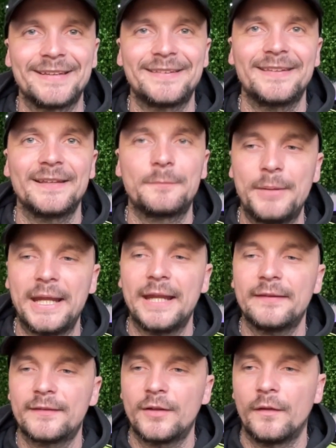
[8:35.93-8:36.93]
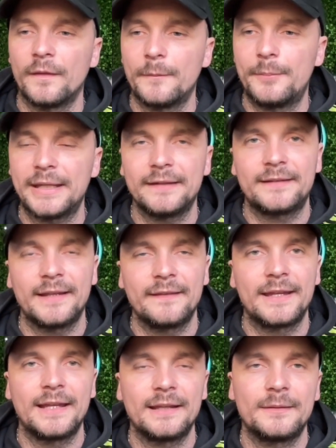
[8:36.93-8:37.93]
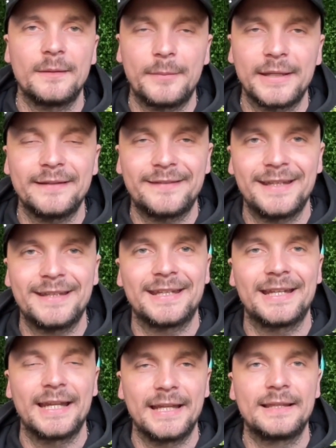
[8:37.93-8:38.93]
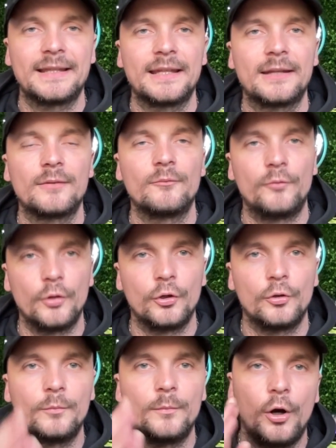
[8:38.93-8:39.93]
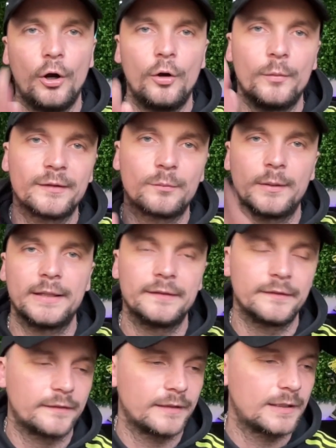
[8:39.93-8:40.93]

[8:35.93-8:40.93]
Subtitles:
this is based on the biggest idiot in the room always wins.